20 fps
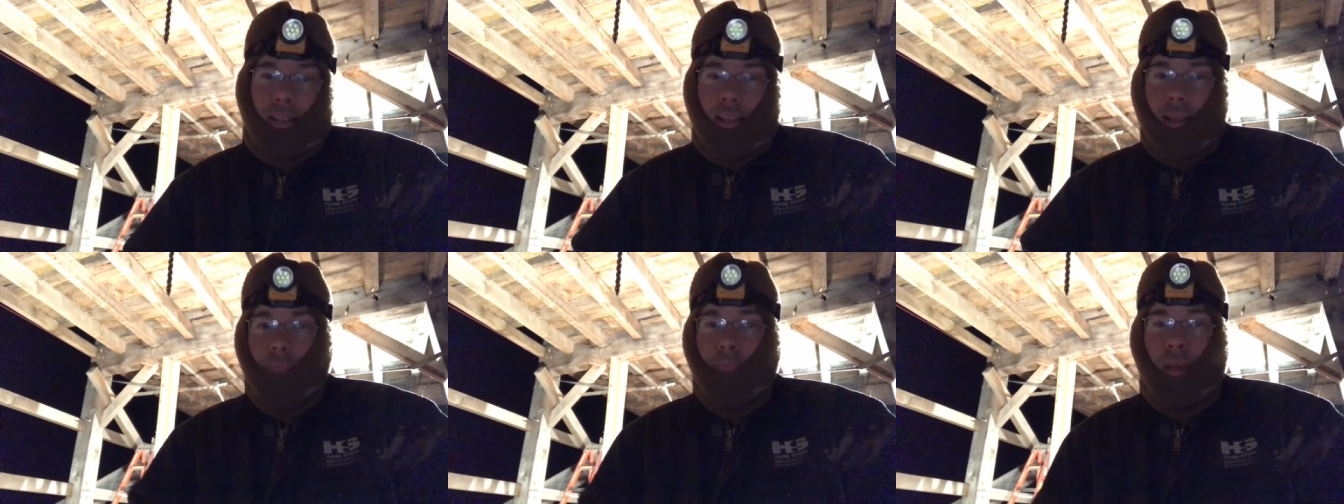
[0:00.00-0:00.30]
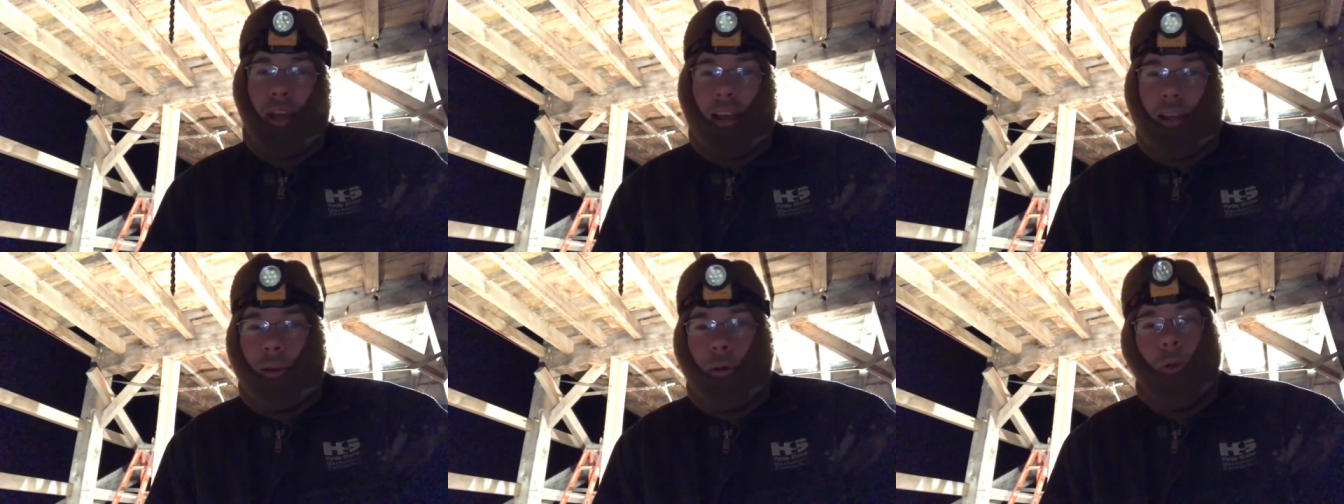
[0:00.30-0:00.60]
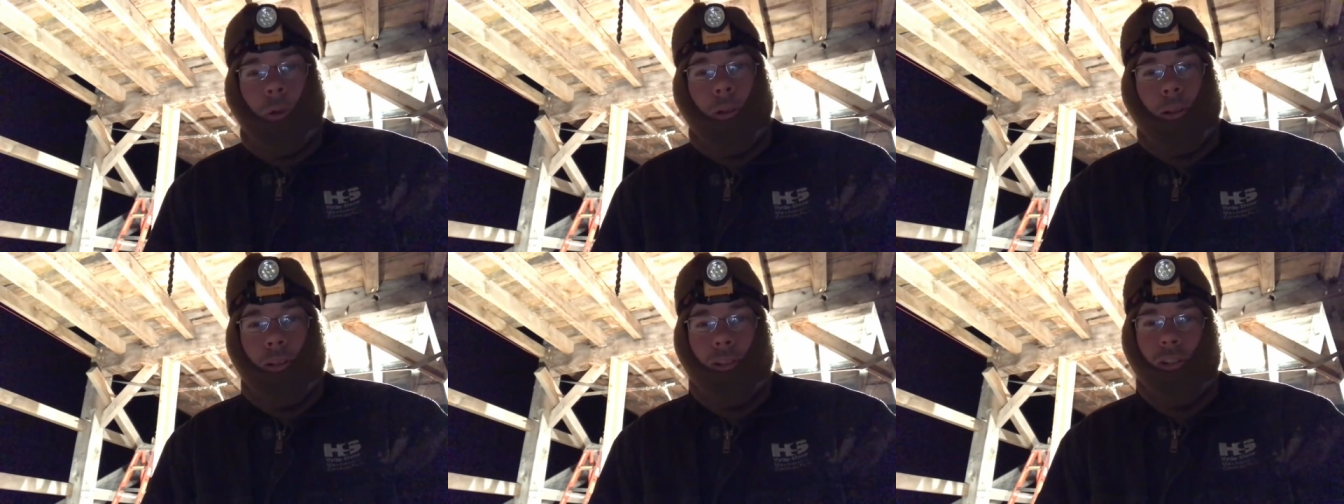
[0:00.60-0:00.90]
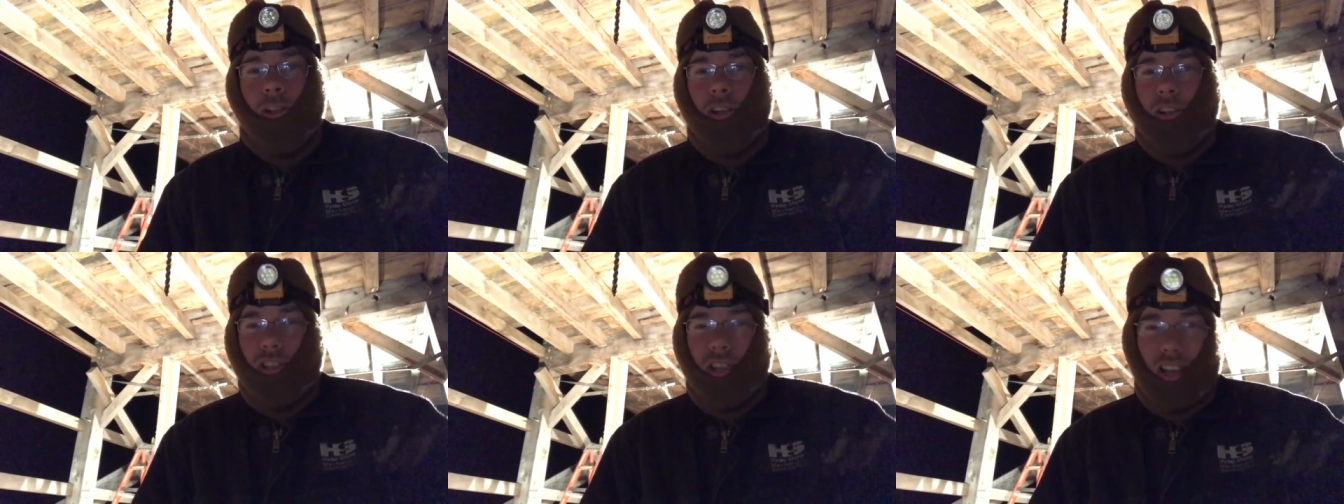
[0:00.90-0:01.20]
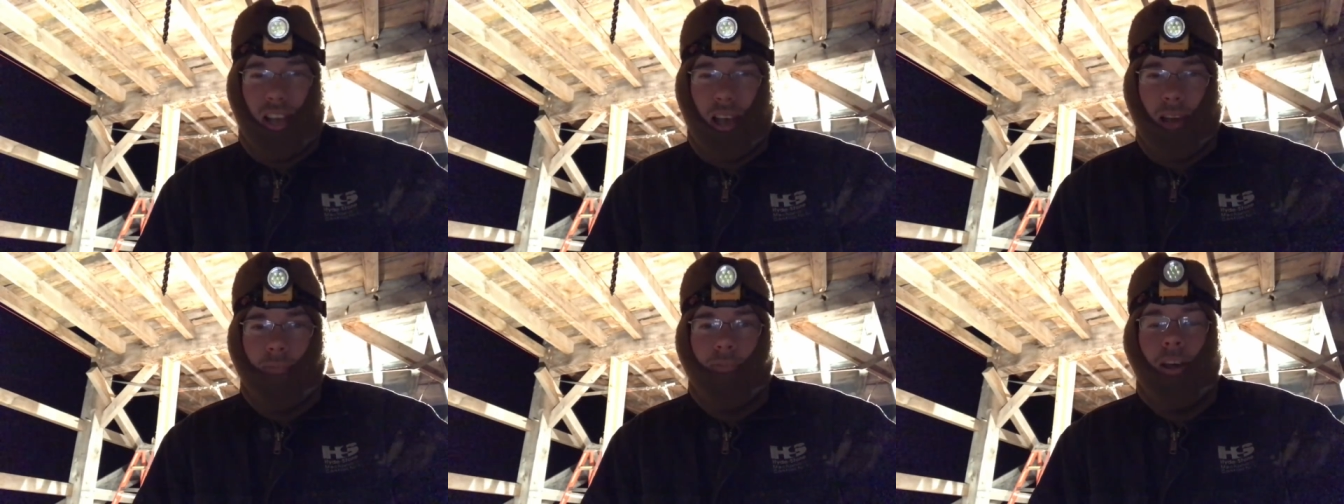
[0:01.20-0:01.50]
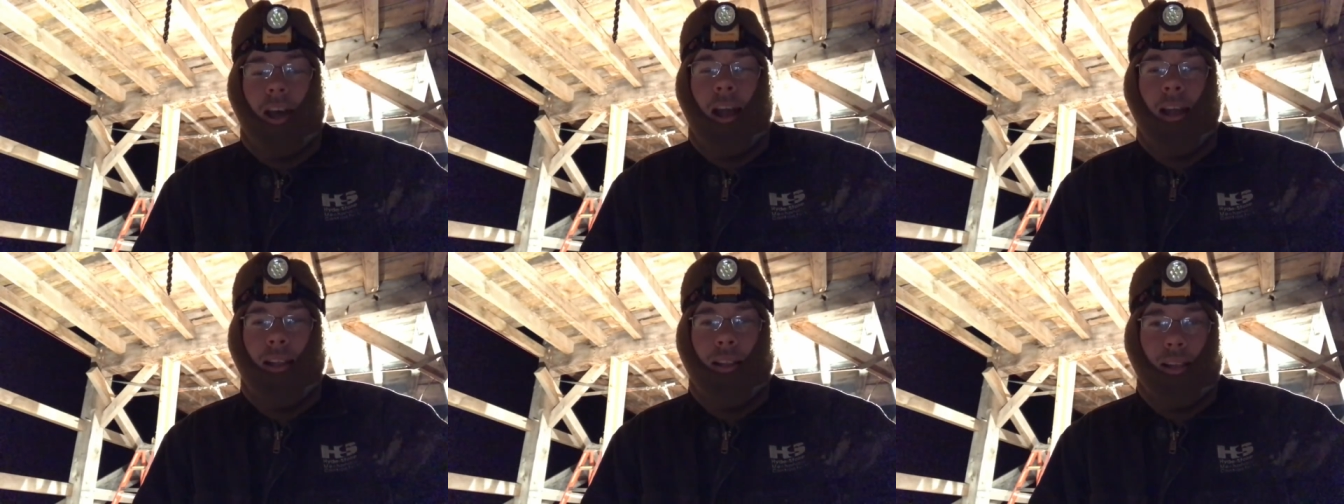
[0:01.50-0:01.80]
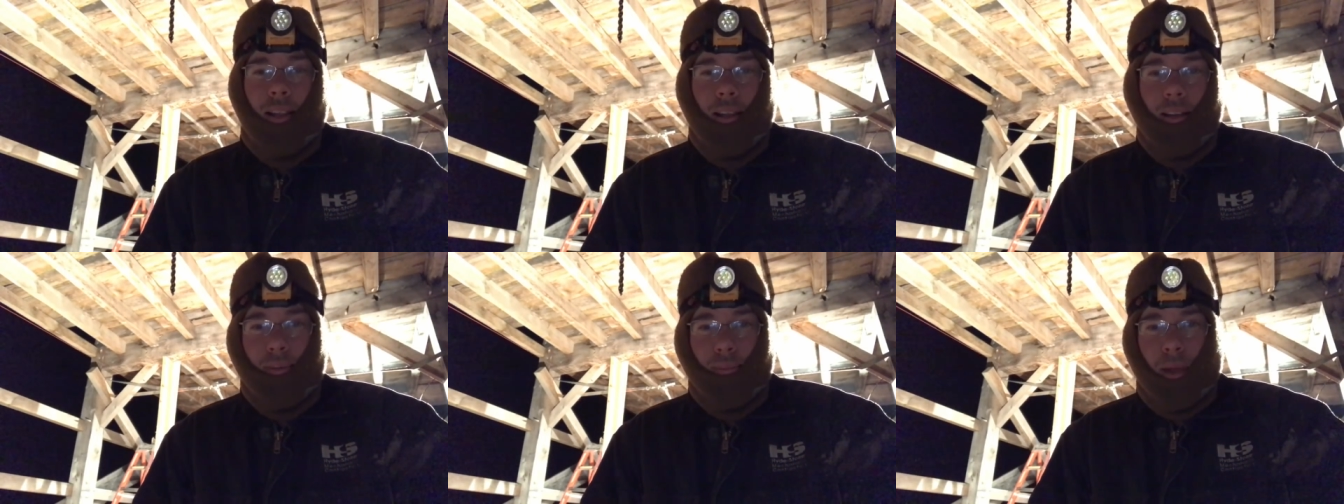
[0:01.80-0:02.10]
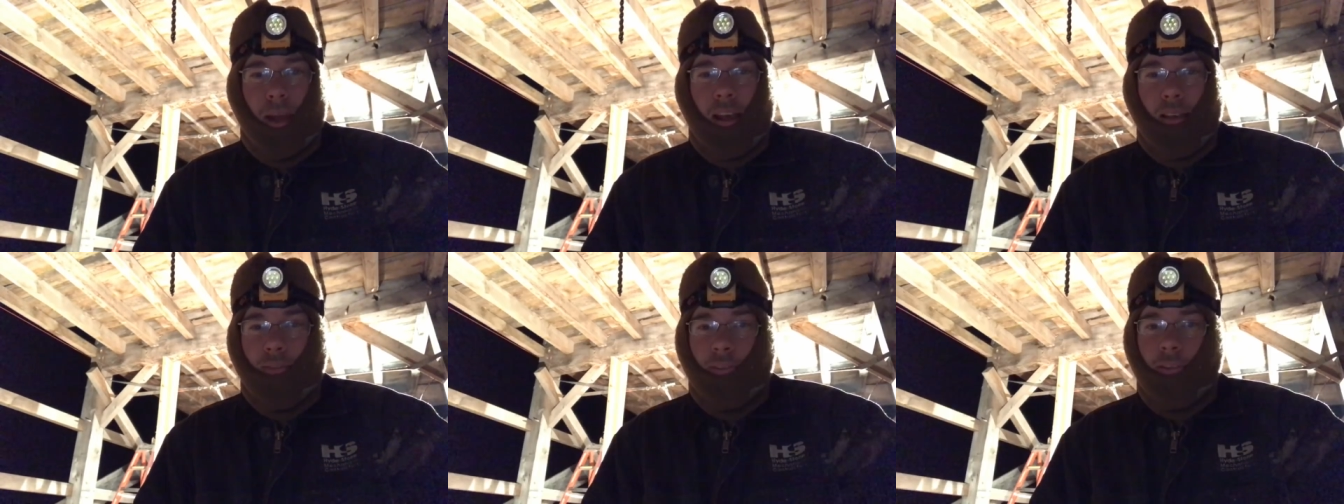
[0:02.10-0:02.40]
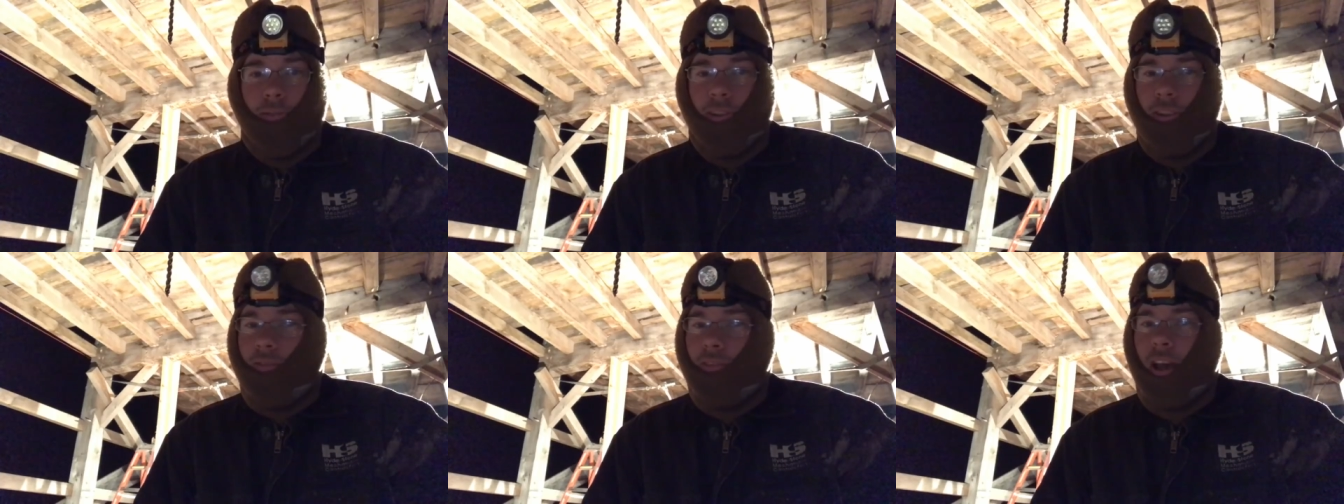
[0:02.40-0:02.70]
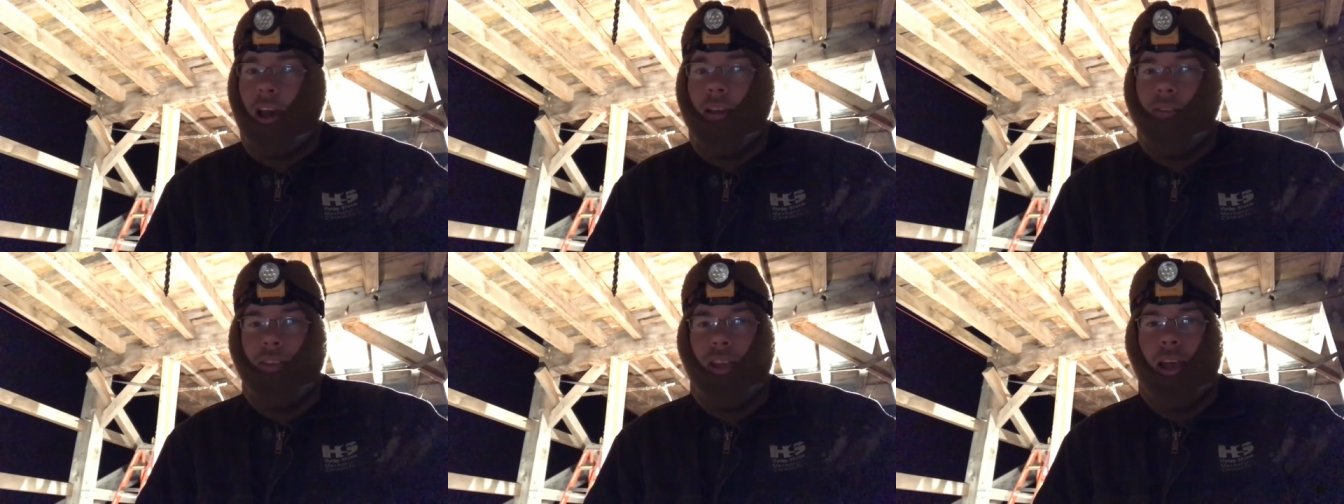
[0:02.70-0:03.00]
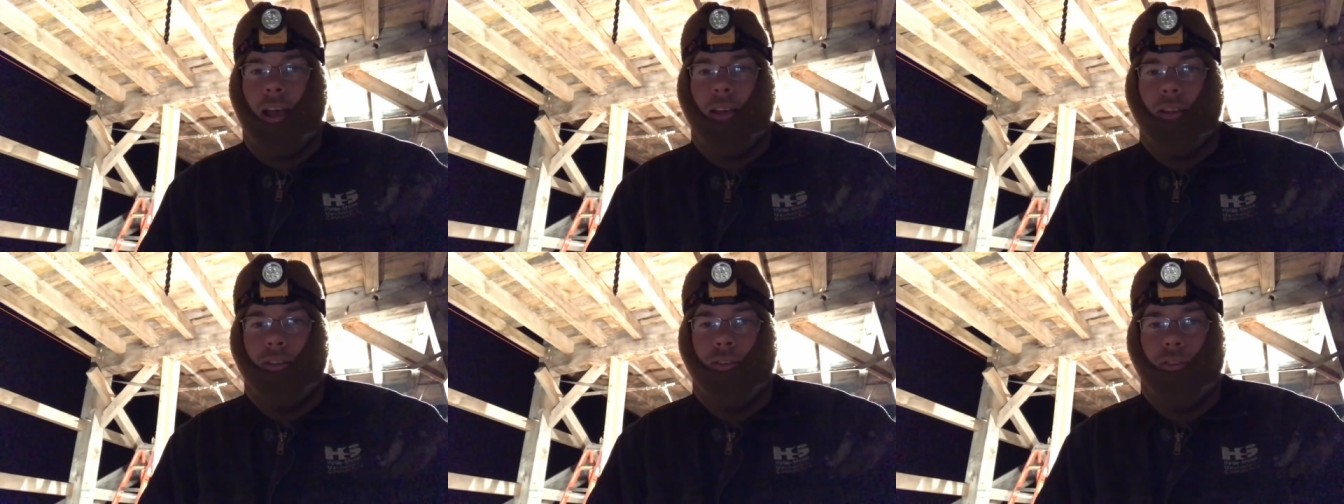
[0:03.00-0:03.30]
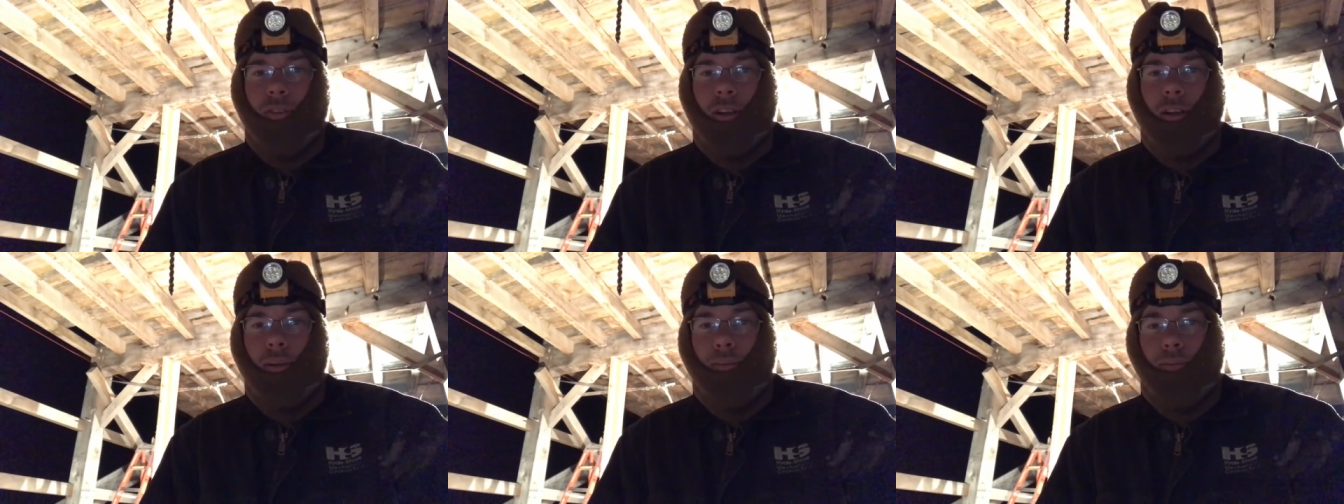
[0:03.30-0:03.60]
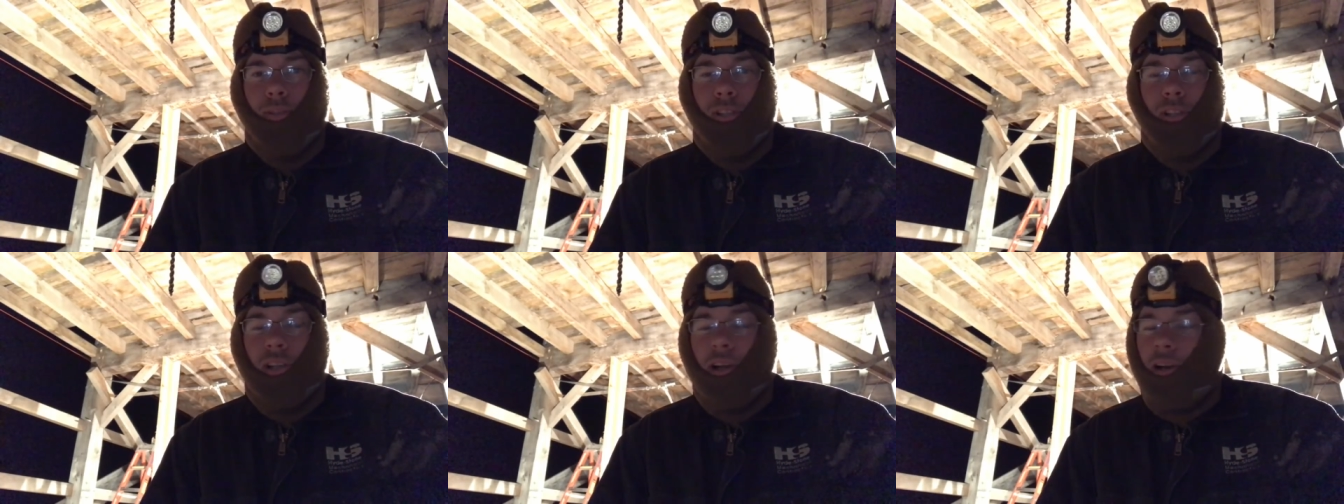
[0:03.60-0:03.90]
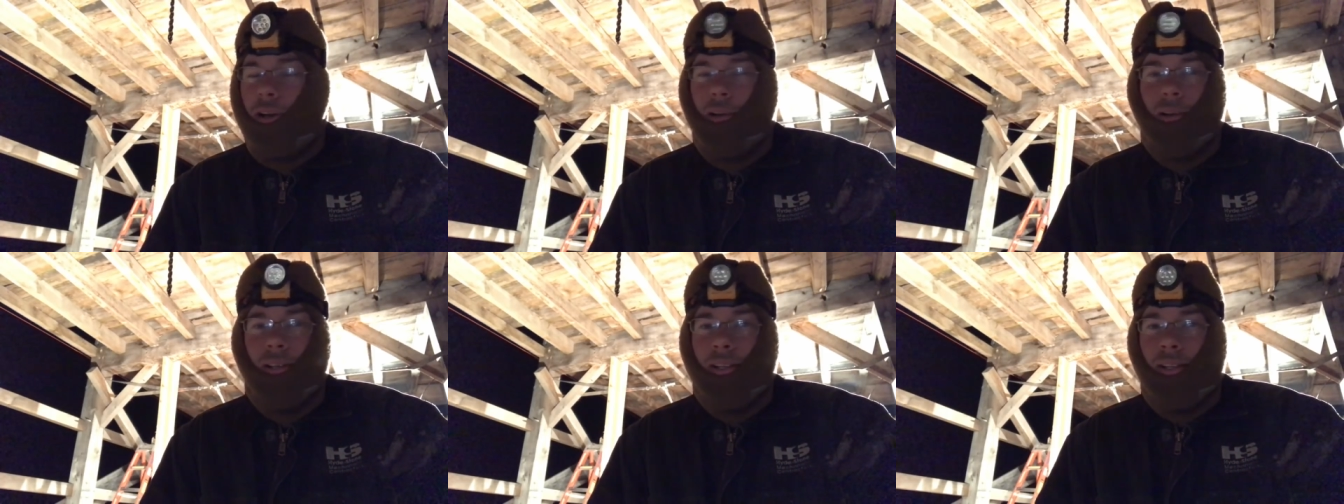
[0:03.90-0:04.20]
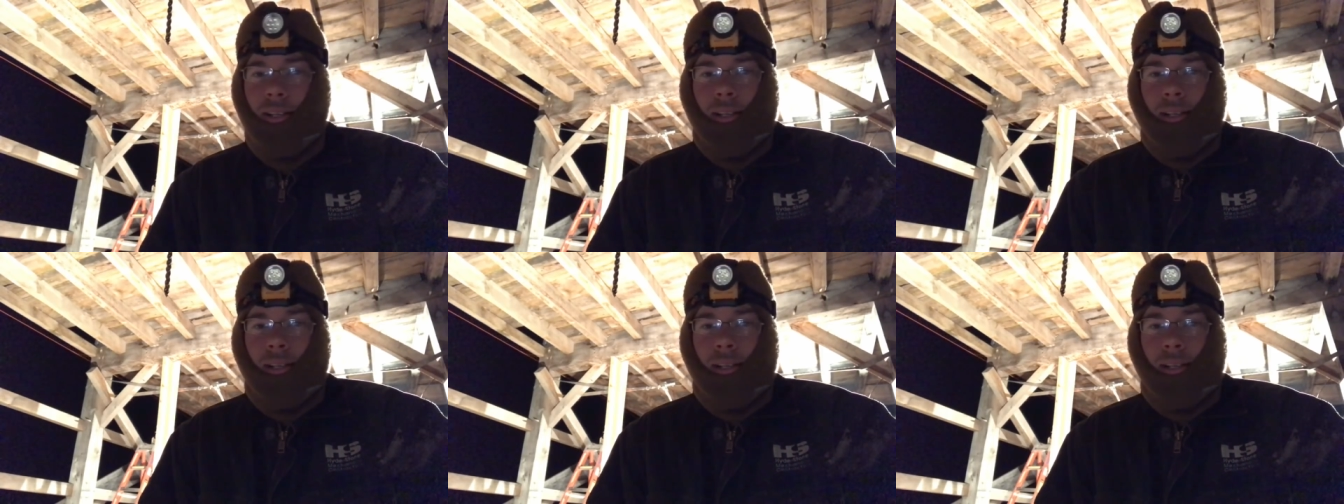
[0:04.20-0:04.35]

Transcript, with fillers: That peg hole looks like she got violated by a fifty-five gallon drum, so